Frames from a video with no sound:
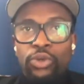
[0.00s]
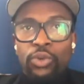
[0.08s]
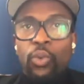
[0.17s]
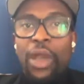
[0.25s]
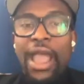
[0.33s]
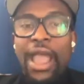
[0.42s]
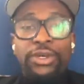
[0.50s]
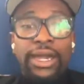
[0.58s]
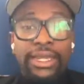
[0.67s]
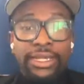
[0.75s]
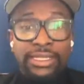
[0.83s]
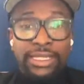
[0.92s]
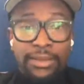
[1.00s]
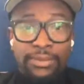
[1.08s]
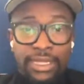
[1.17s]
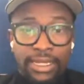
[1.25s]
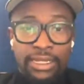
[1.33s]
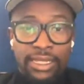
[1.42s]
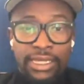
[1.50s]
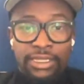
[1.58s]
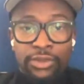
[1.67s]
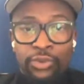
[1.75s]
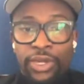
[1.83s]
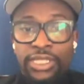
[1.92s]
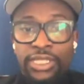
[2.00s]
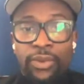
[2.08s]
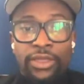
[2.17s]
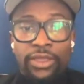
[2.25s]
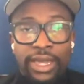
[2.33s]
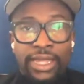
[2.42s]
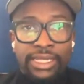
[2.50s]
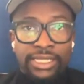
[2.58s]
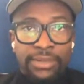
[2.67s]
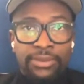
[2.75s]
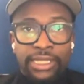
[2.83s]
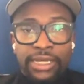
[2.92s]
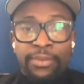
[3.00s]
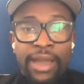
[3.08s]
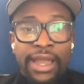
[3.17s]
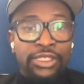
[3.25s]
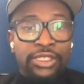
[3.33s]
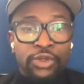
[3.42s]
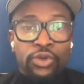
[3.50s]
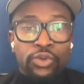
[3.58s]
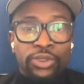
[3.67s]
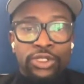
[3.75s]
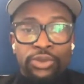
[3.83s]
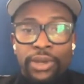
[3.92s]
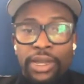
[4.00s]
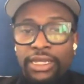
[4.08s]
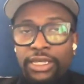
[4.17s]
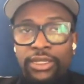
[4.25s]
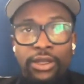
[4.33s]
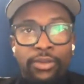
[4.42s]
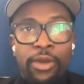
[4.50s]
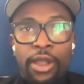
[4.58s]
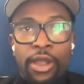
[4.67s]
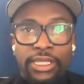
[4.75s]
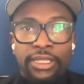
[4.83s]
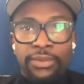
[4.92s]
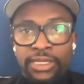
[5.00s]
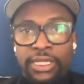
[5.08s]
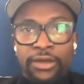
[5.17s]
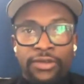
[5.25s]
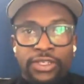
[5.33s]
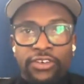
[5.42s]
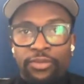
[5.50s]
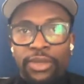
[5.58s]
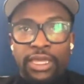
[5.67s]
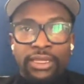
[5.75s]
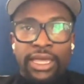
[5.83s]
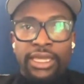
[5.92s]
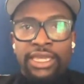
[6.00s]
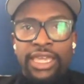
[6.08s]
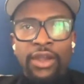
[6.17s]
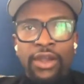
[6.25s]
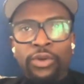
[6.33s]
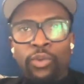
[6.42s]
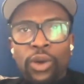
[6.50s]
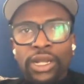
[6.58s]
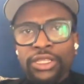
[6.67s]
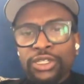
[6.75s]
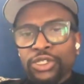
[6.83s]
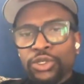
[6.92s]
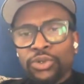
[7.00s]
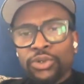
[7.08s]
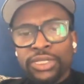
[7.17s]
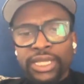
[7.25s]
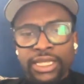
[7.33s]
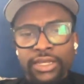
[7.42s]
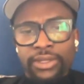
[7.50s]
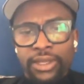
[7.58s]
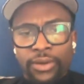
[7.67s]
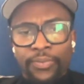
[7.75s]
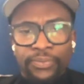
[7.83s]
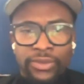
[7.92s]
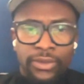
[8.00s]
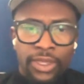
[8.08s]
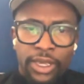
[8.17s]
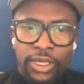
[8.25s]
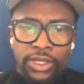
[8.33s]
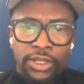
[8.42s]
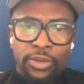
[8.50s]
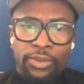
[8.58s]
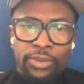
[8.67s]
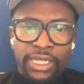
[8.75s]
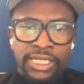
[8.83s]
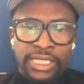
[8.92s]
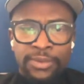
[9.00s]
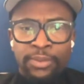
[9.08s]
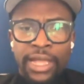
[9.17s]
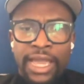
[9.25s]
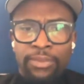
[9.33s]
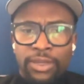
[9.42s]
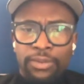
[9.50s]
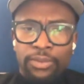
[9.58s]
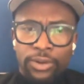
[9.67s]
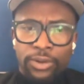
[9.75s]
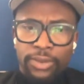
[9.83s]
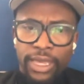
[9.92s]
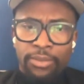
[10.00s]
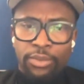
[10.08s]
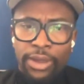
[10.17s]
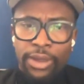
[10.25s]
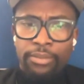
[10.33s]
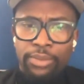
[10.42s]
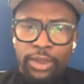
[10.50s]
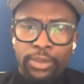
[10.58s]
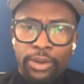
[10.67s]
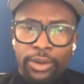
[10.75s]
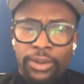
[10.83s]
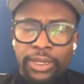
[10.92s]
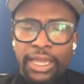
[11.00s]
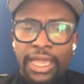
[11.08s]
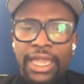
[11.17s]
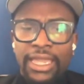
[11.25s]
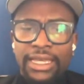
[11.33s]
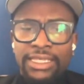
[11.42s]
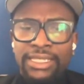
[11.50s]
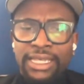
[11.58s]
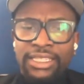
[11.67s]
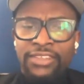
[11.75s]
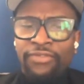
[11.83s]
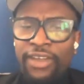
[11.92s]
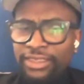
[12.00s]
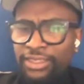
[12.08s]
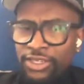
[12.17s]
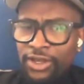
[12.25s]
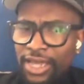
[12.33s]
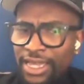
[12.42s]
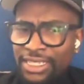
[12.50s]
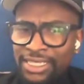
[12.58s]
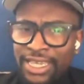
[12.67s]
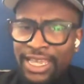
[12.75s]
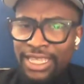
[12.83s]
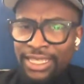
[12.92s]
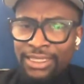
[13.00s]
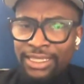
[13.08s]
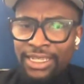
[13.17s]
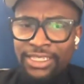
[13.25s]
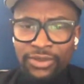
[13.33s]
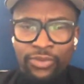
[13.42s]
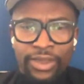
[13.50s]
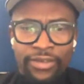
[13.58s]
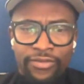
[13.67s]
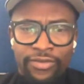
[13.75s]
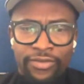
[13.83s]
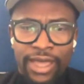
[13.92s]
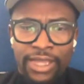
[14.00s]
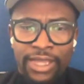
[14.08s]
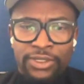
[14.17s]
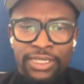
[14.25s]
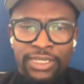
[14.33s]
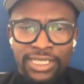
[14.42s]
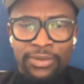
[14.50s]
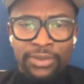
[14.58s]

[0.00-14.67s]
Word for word: why you got accepted and like the reason why you got accepted. Like my school was trying to, you know, market themselves on being like, yeah, we're one of the schools that, you know, you know, accepts black people and brown people. It's like the fact that y'all kind of say it like that is a red flag. So let's see what